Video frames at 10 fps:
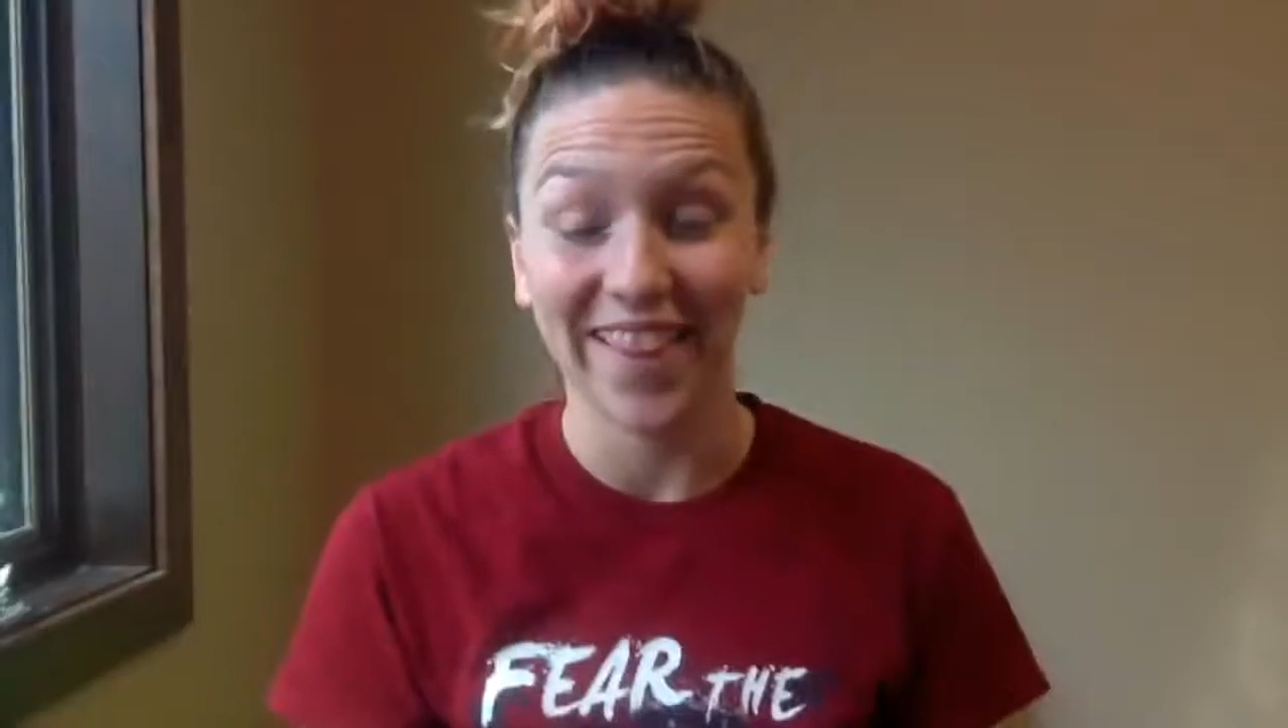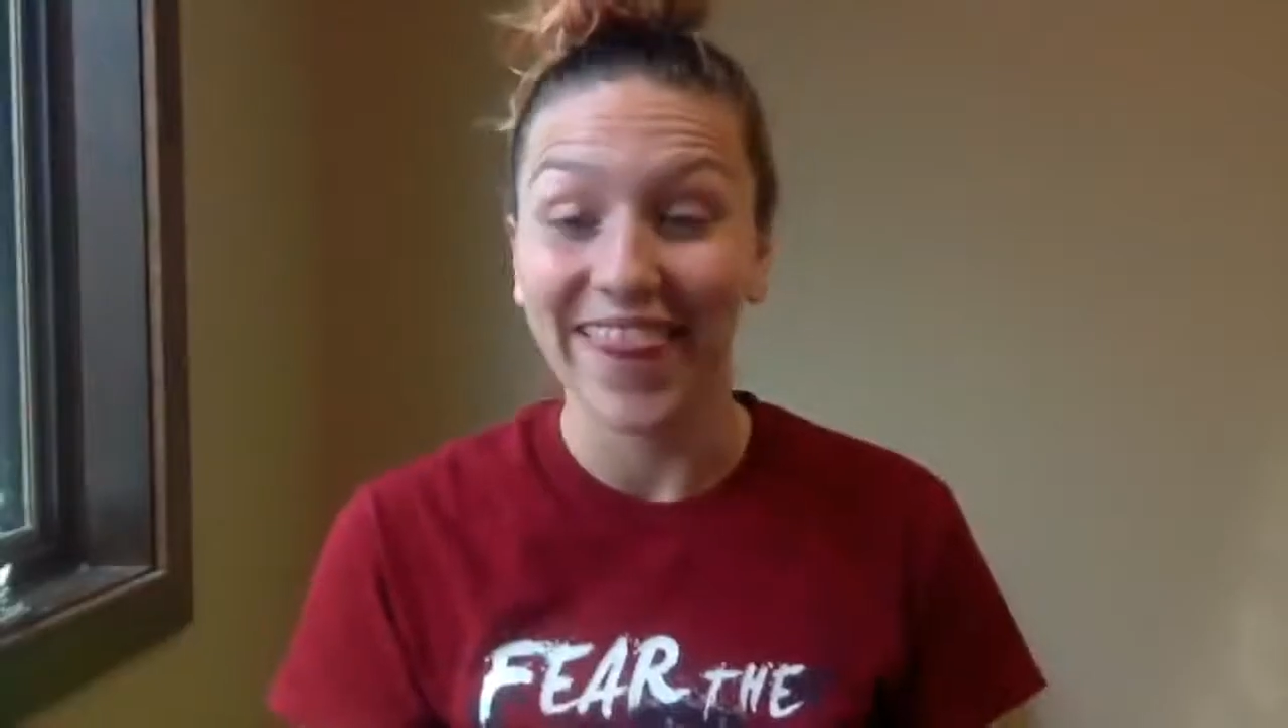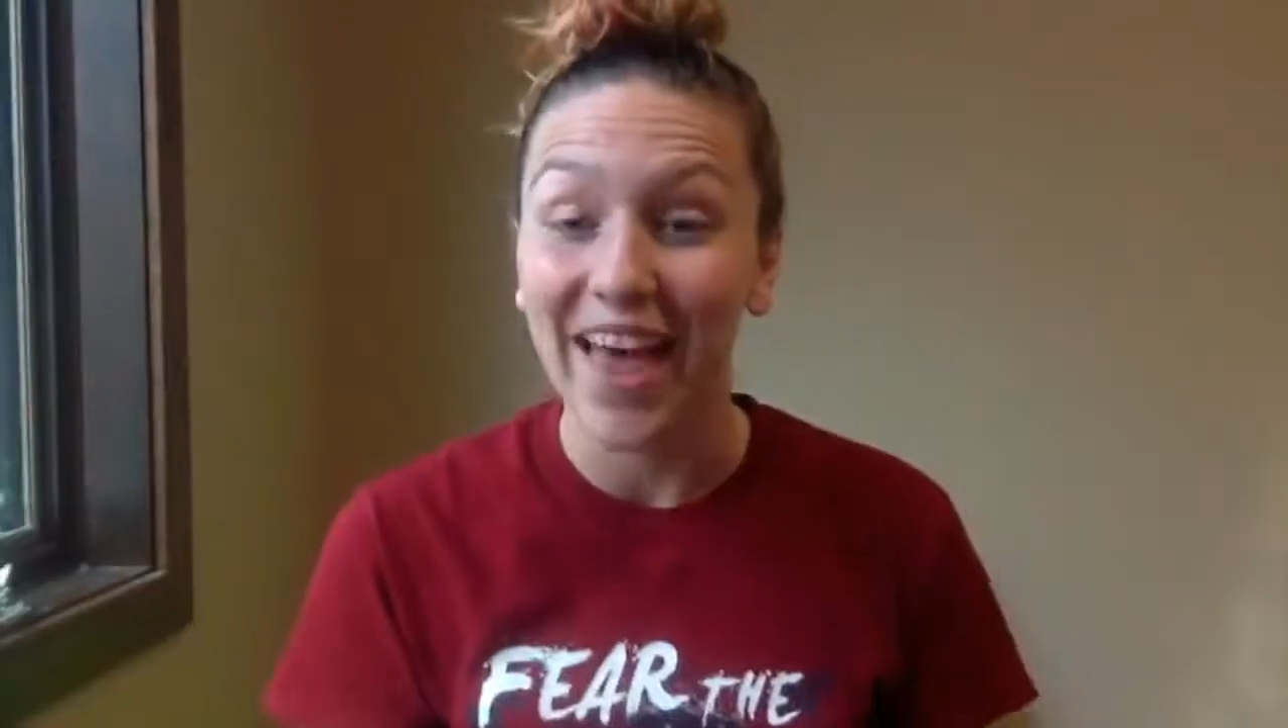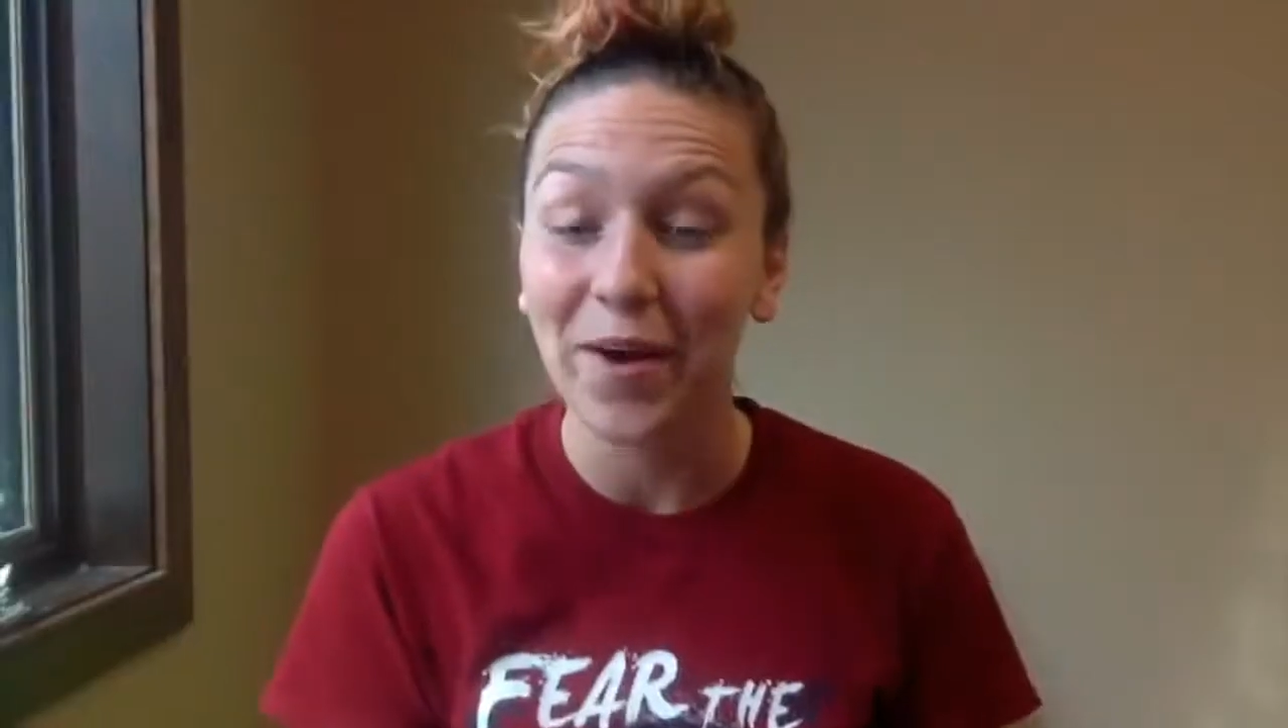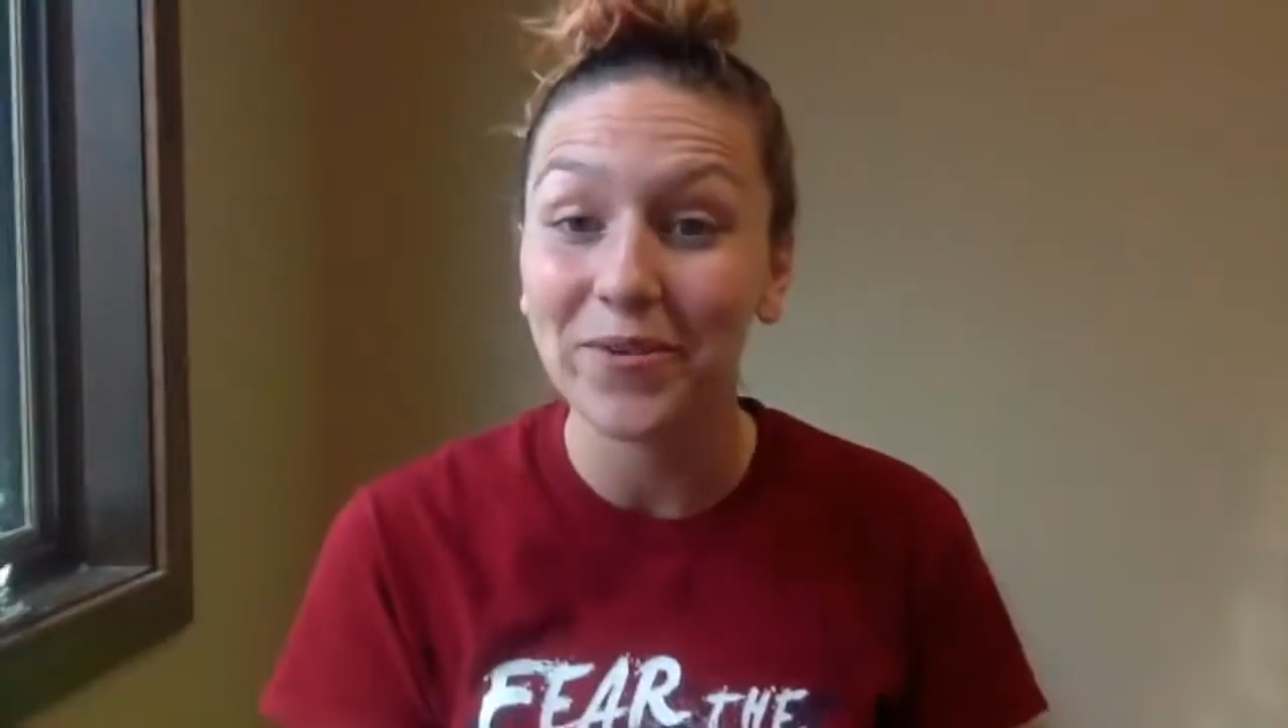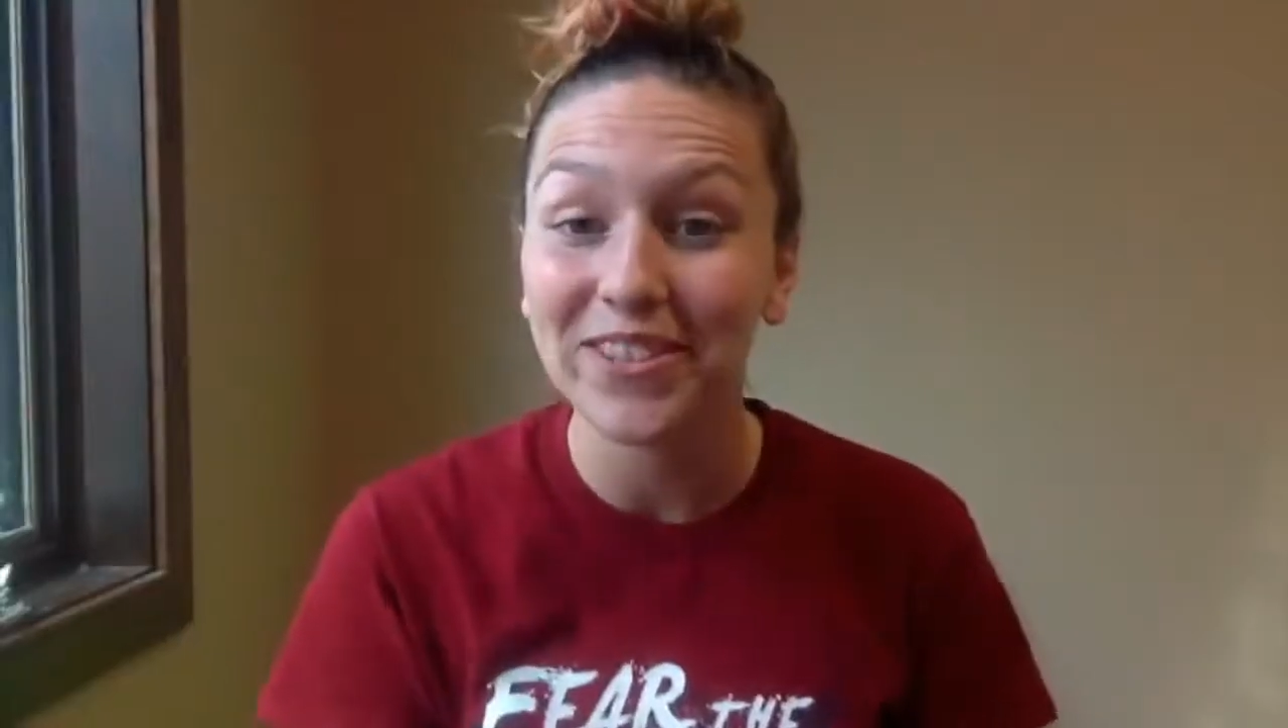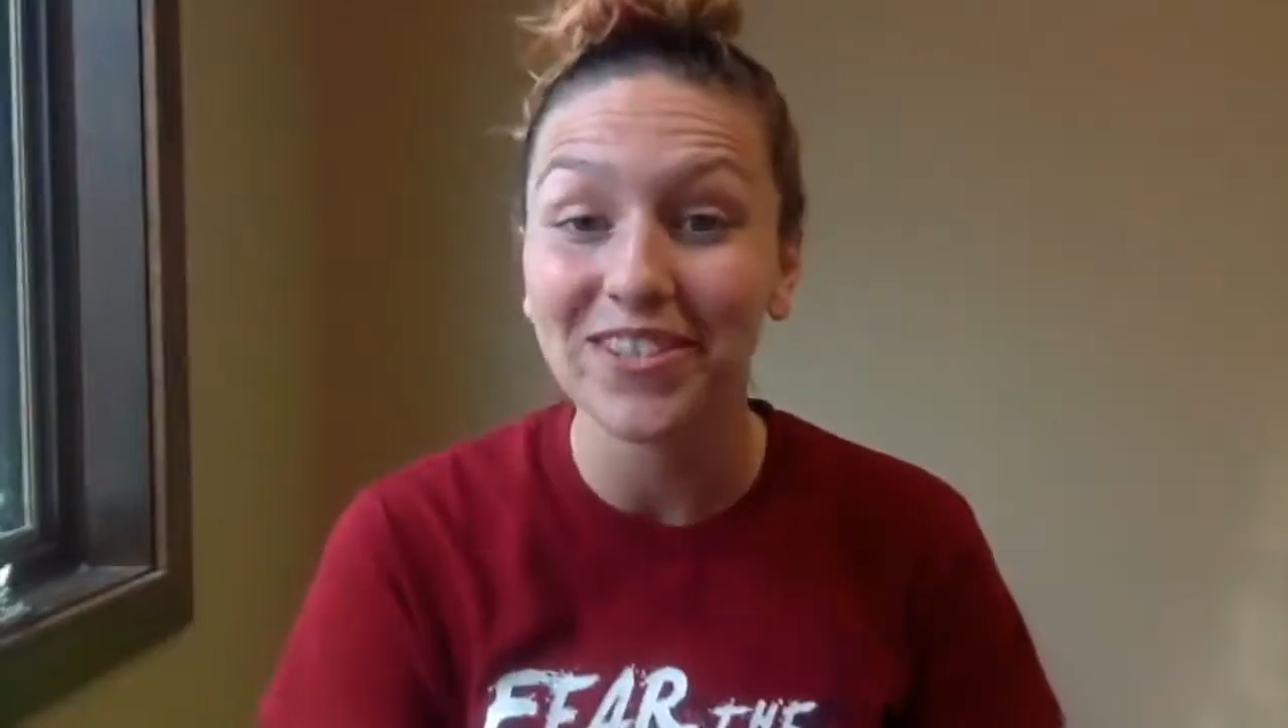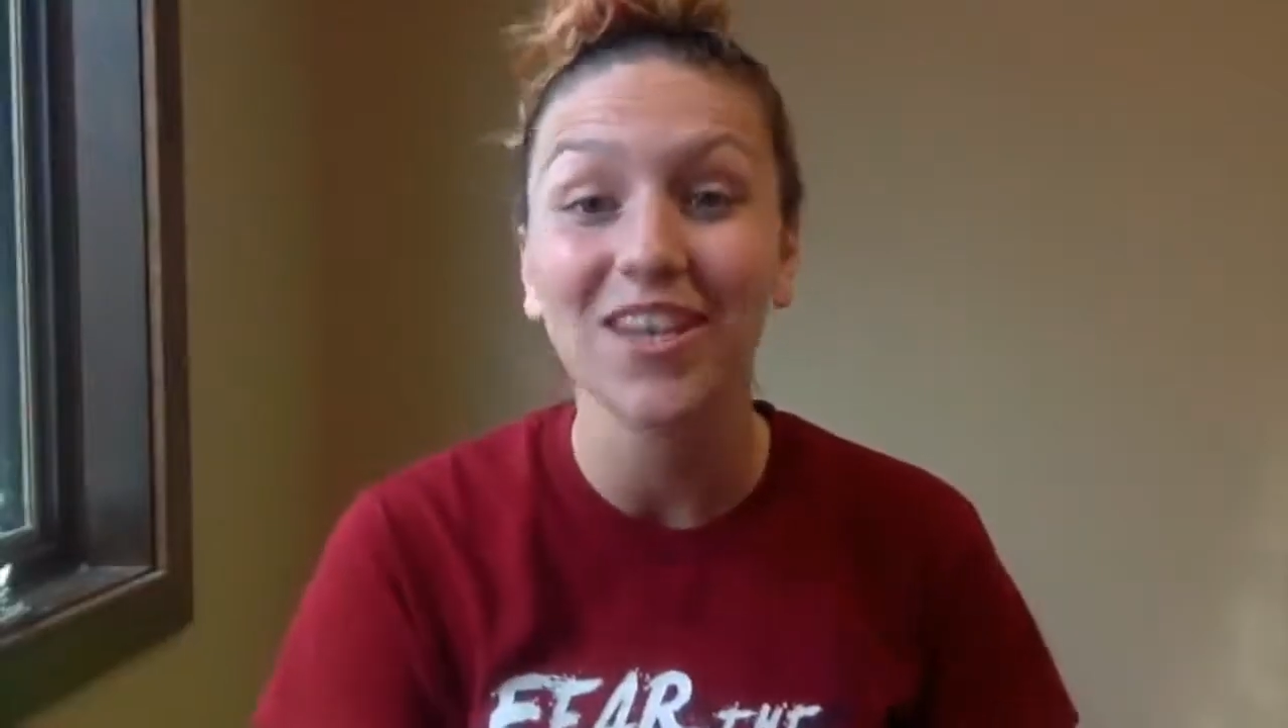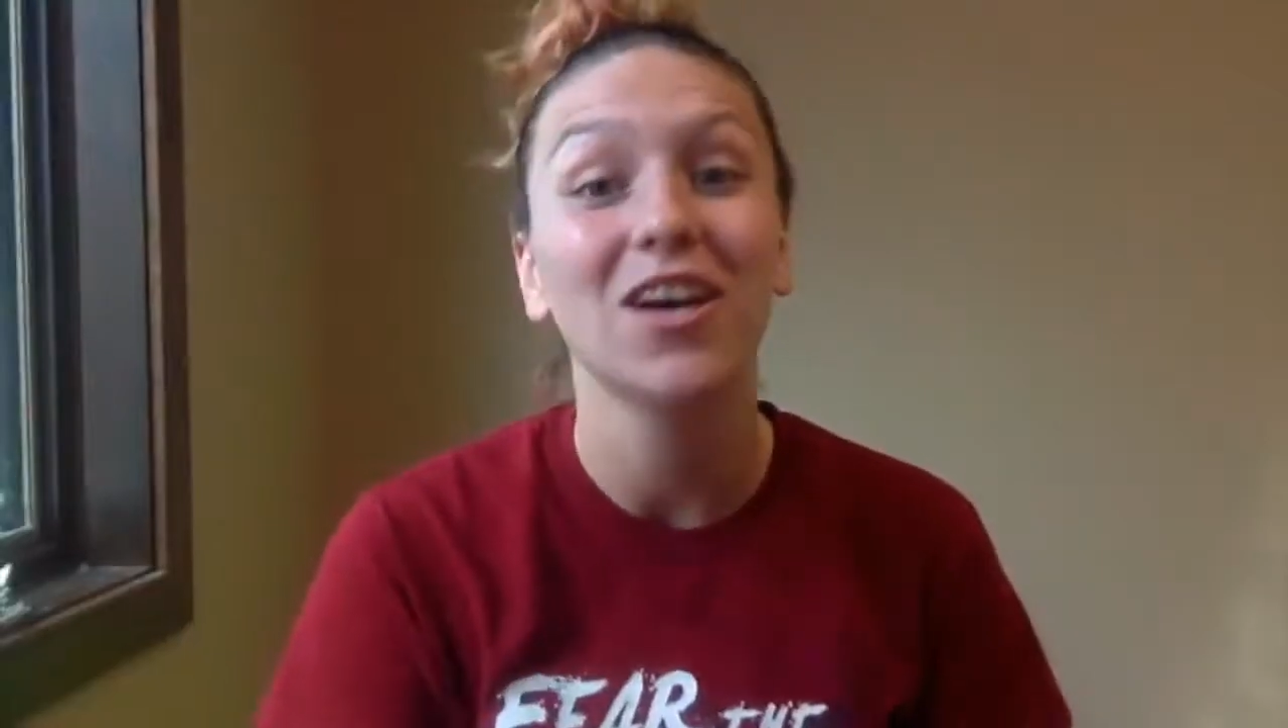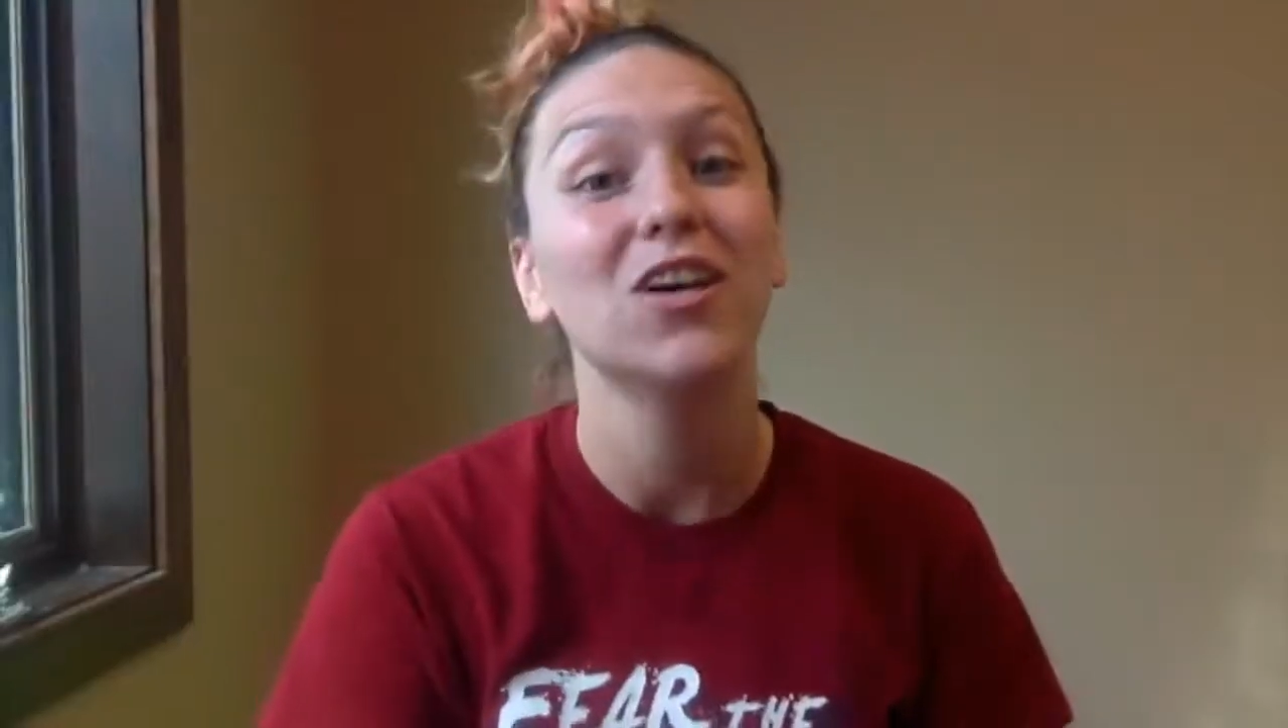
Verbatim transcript: that was